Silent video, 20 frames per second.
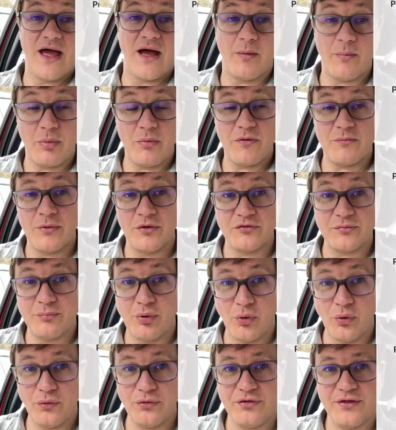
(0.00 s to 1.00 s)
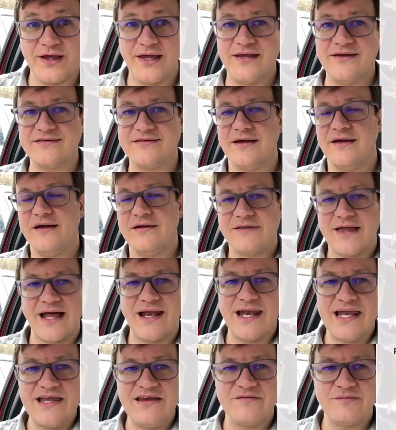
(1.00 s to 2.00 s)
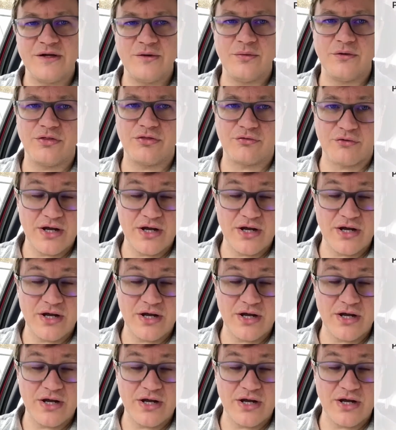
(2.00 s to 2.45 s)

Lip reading: But the most important thing is that leaves me with